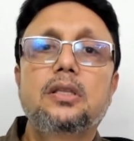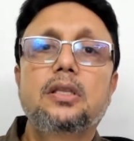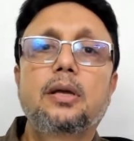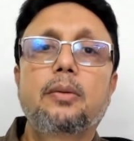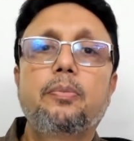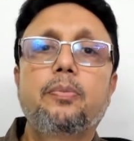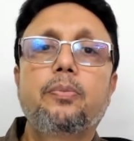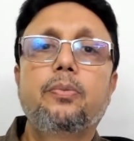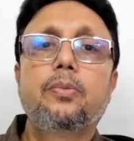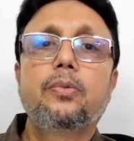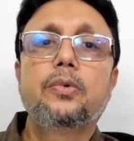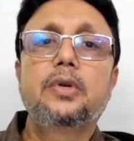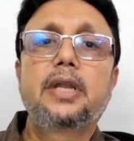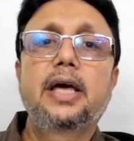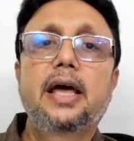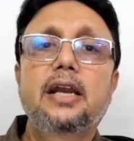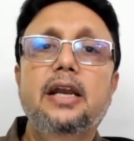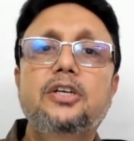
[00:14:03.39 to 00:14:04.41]
The
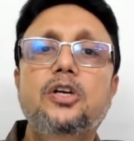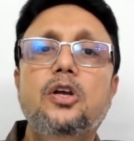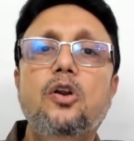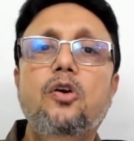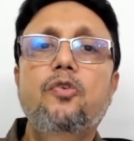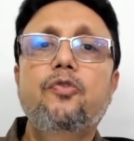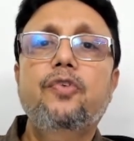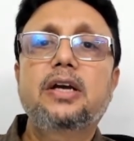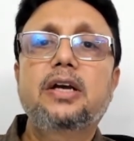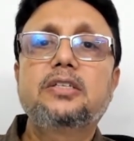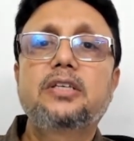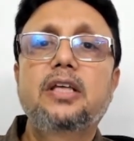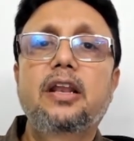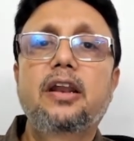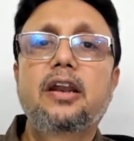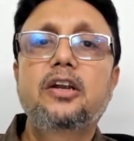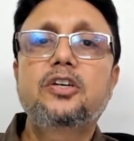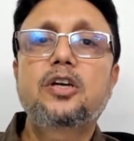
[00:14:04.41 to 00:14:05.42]
direction of
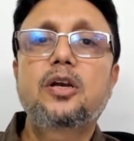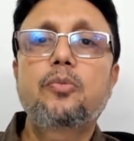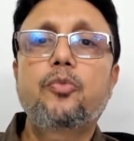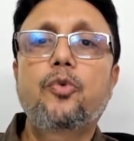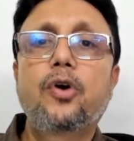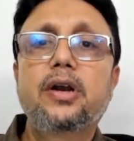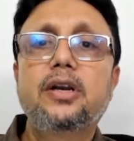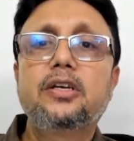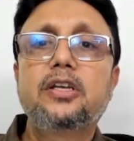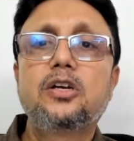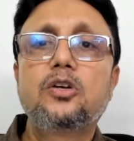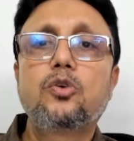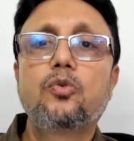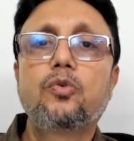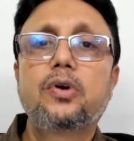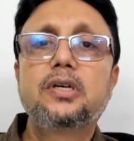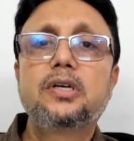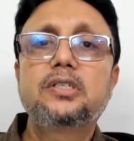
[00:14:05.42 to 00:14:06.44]
acceleration
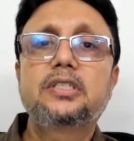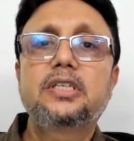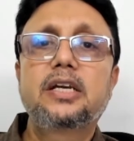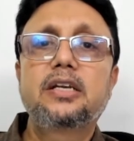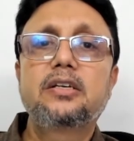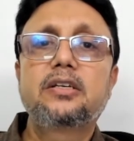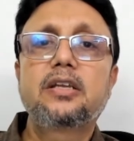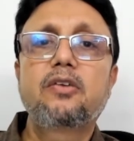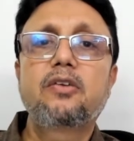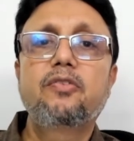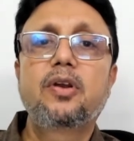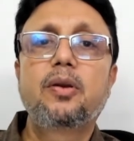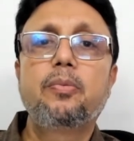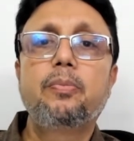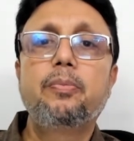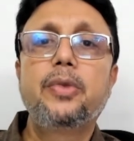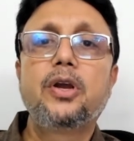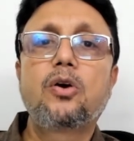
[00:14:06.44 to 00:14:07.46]
pointing towards center
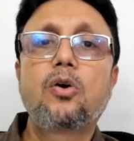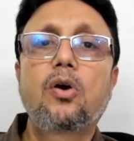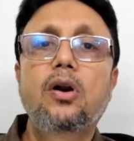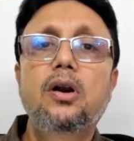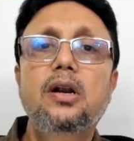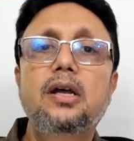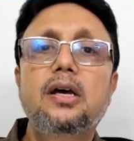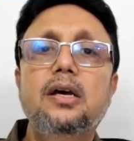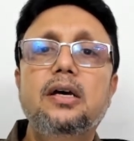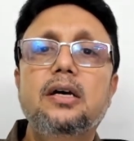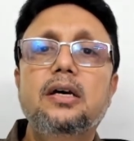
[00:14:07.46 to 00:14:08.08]
will be called